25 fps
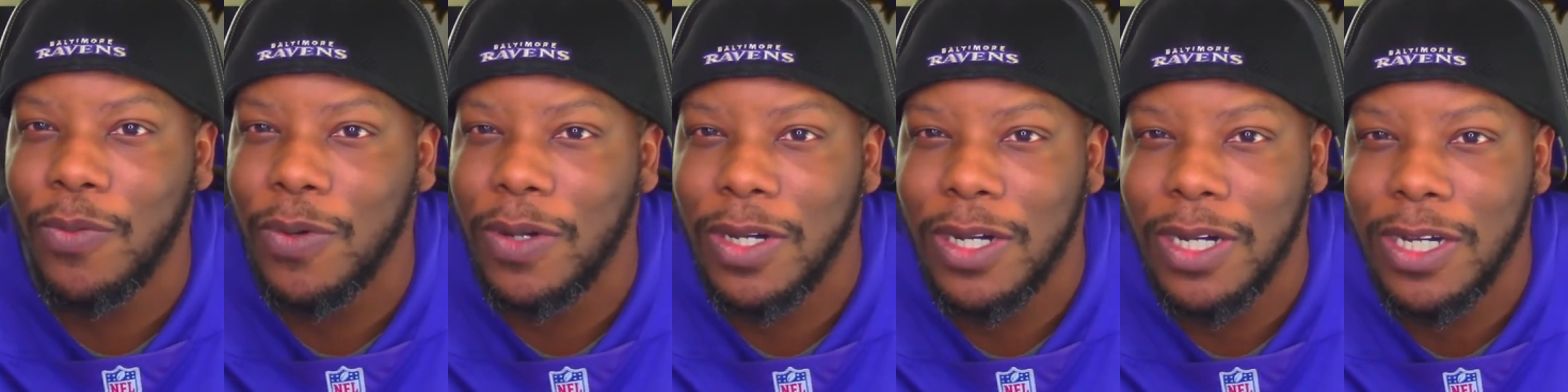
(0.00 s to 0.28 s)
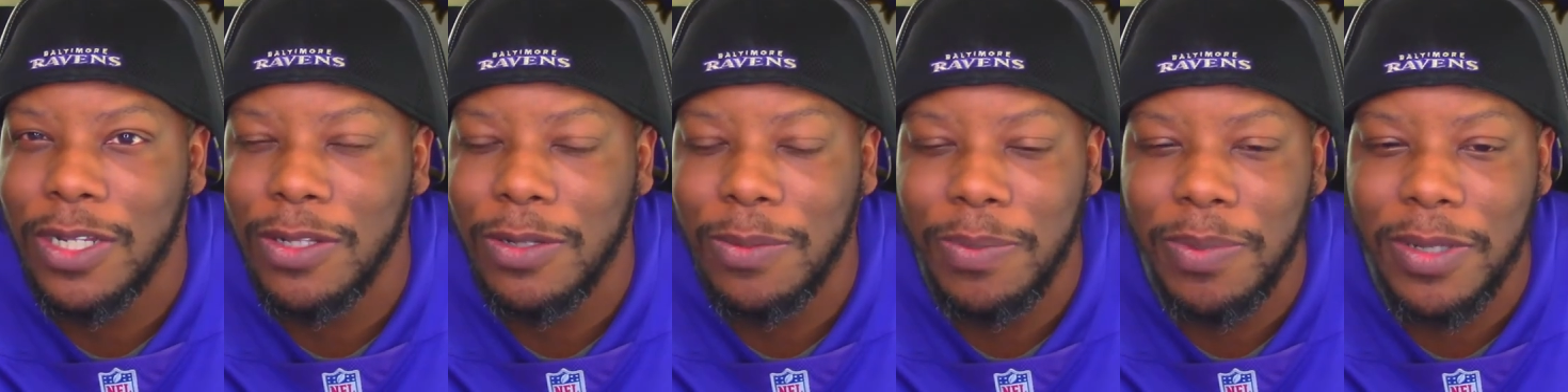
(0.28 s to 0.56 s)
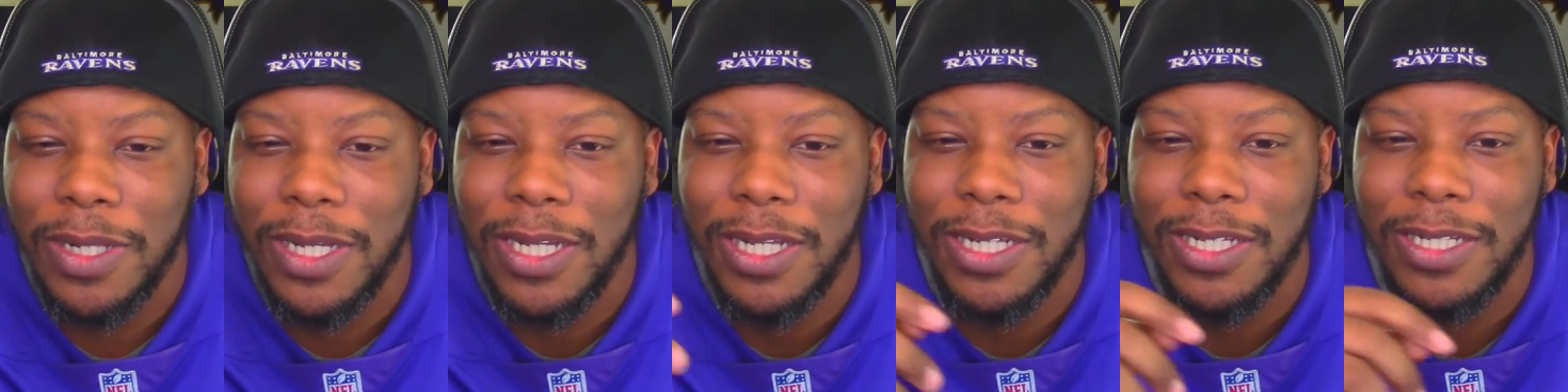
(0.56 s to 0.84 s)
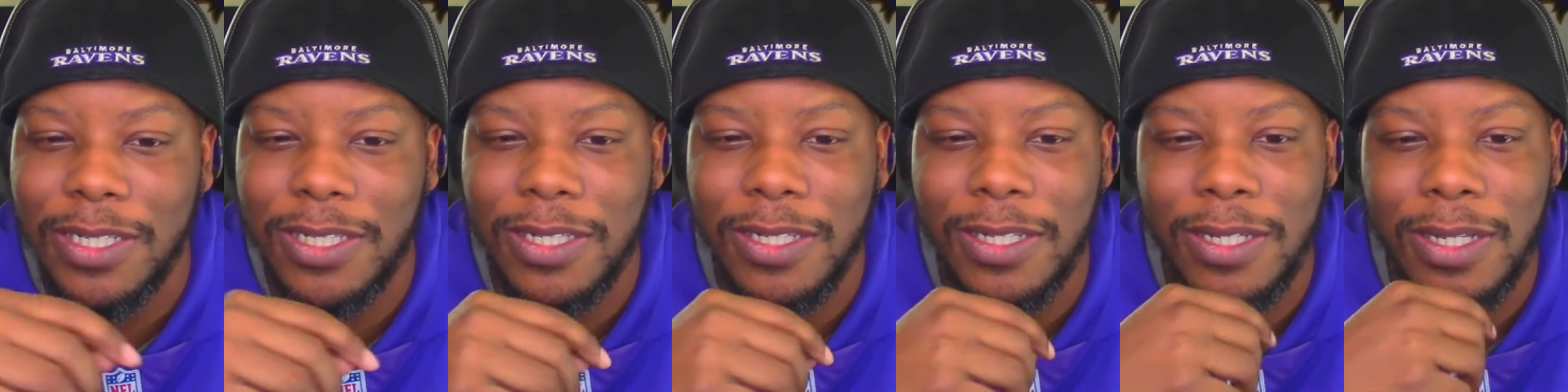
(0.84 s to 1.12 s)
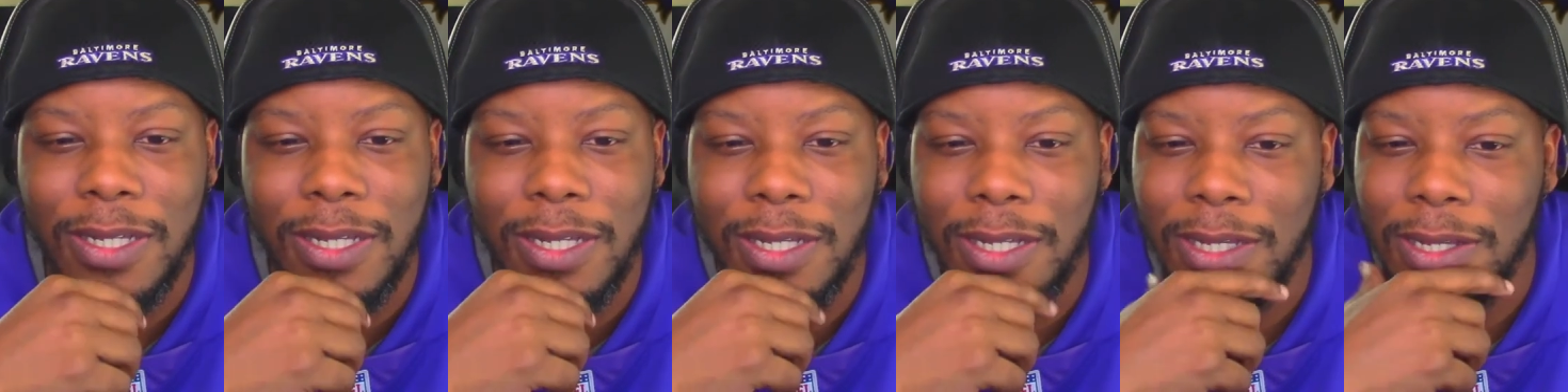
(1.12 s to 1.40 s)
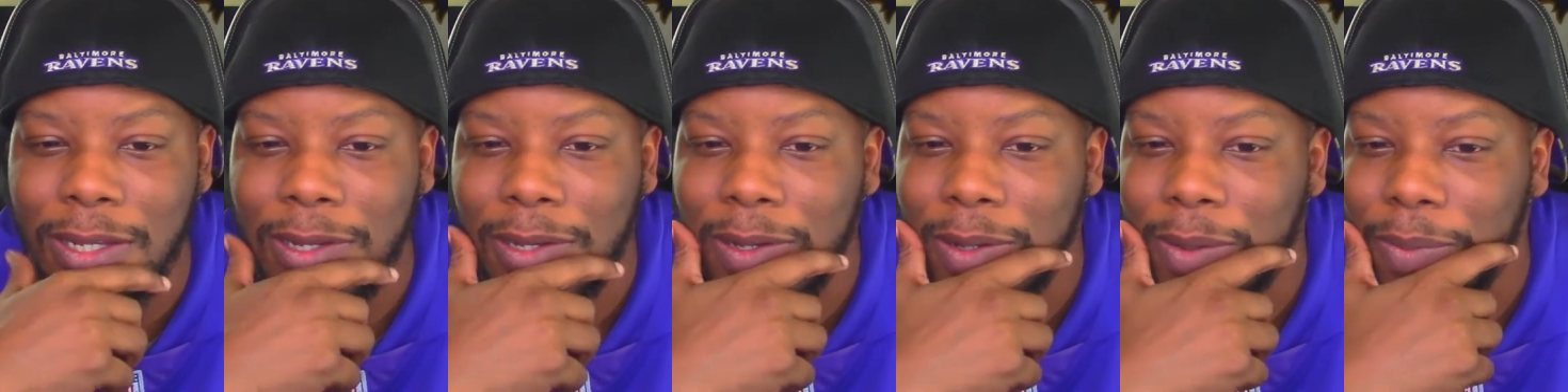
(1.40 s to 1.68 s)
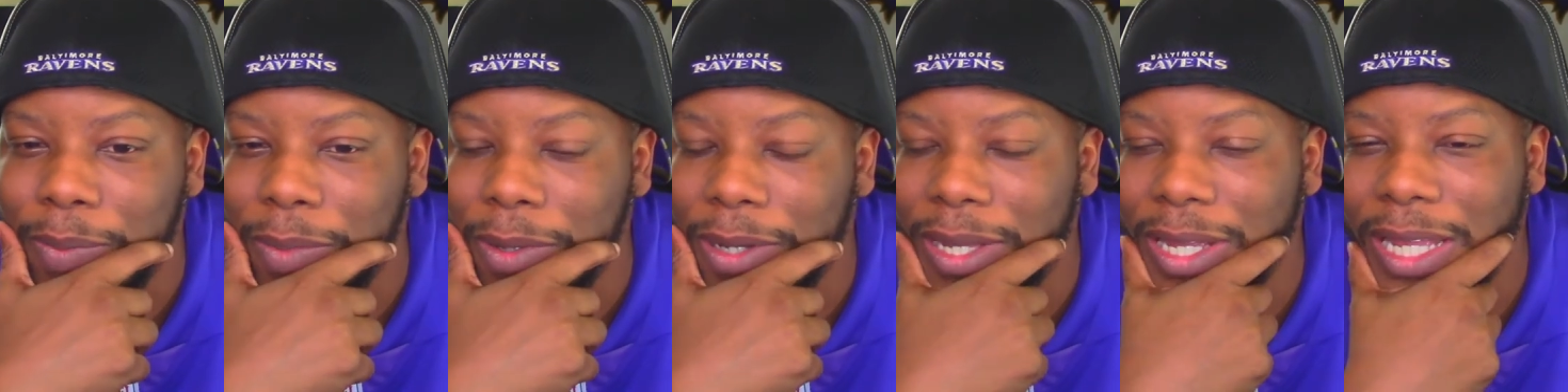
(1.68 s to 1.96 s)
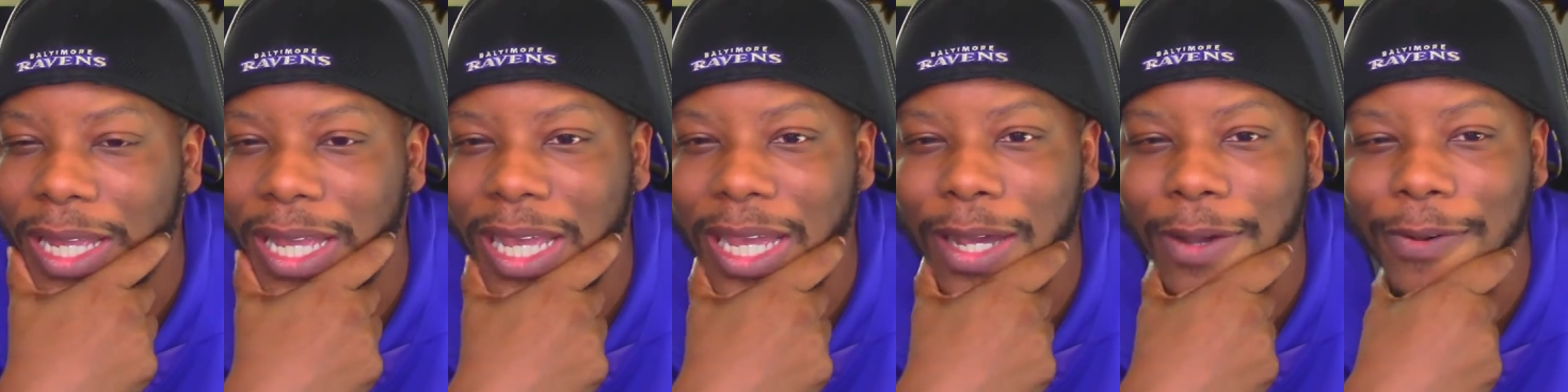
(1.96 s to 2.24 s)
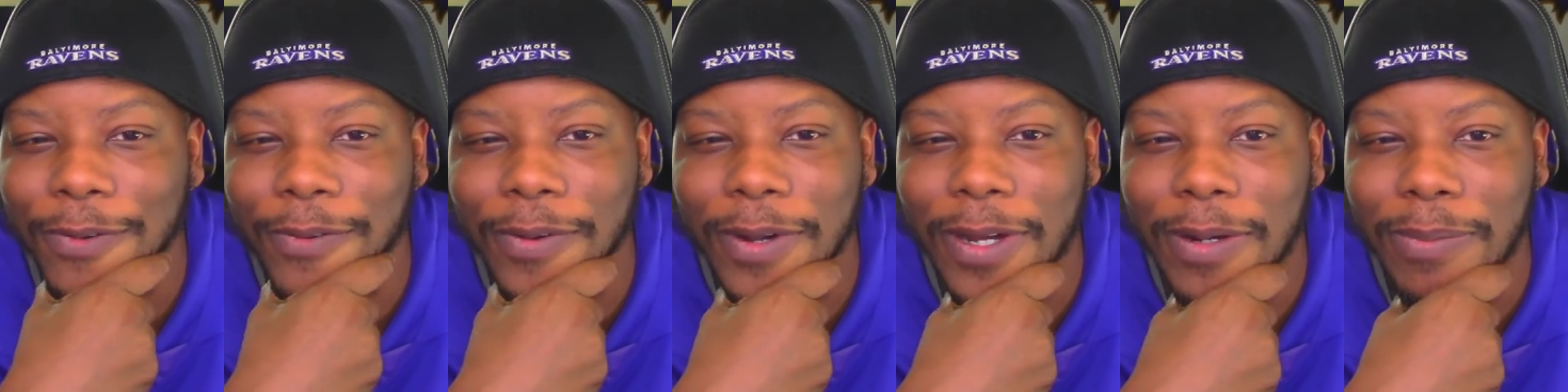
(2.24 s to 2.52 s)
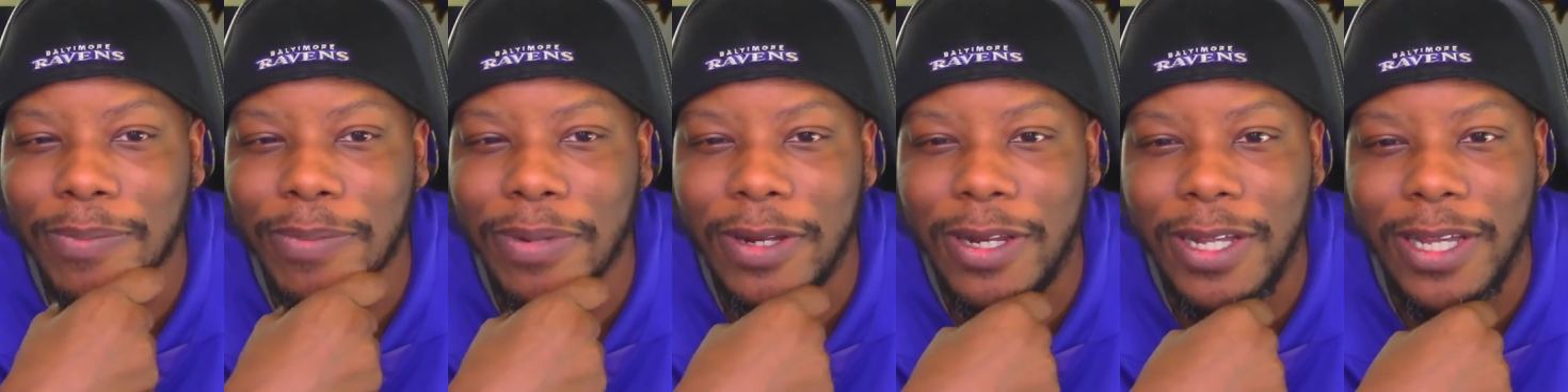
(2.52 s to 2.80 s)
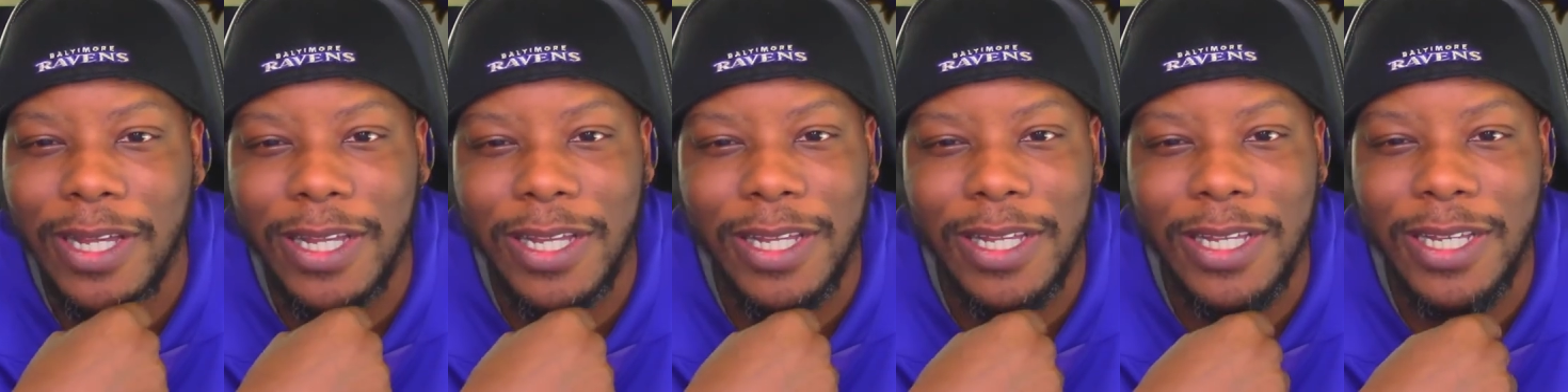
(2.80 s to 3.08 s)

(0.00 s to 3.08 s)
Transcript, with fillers: other plays, but he had one play.